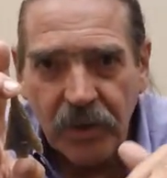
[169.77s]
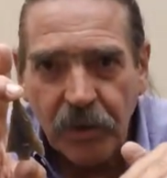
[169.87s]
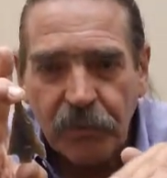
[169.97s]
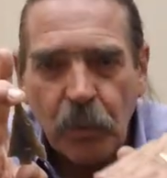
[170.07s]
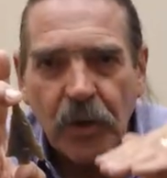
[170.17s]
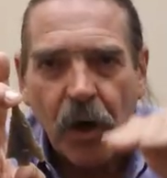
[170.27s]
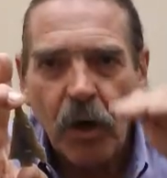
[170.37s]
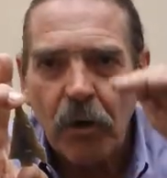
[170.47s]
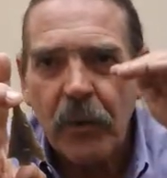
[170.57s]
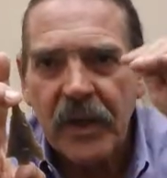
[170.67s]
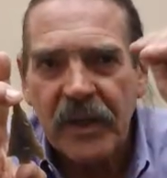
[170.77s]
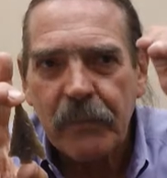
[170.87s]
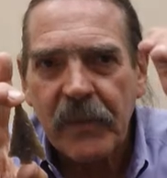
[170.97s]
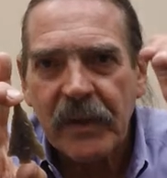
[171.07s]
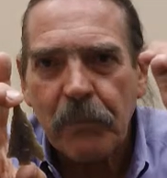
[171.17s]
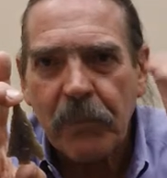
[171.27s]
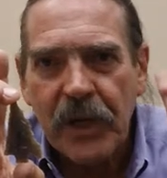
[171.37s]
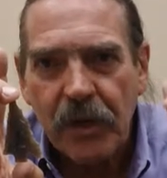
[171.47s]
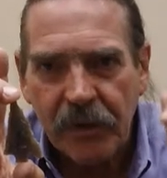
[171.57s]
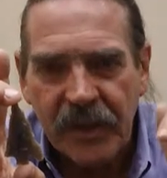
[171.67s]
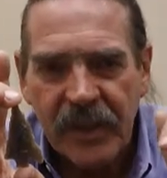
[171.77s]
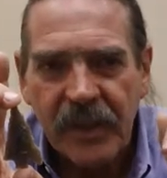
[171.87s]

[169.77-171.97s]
on would already been buried